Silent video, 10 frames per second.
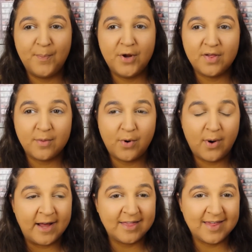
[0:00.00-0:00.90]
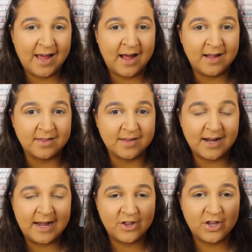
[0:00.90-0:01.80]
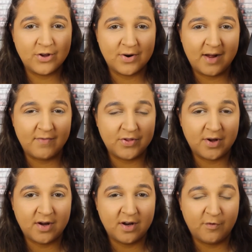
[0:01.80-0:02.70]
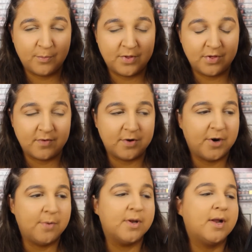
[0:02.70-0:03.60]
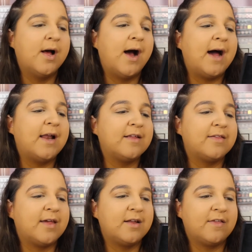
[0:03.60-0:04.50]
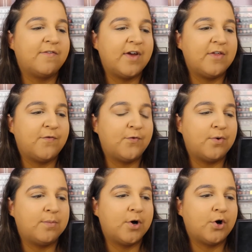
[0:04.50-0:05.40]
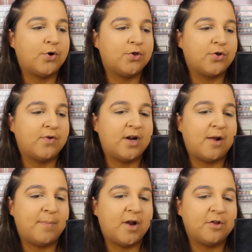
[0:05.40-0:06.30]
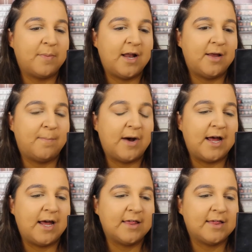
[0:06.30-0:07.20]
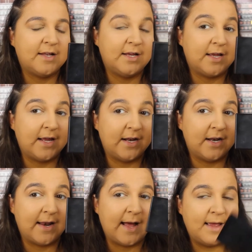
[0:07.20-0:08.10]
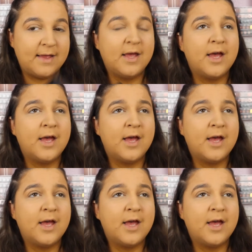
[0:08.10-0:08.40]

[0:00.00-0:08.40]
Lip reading: because I'm quite tanned and I actually don't have a dark enough bronzer at the moment, I like to take this Face Form Contouring and Blush Palette by Sleek in Light,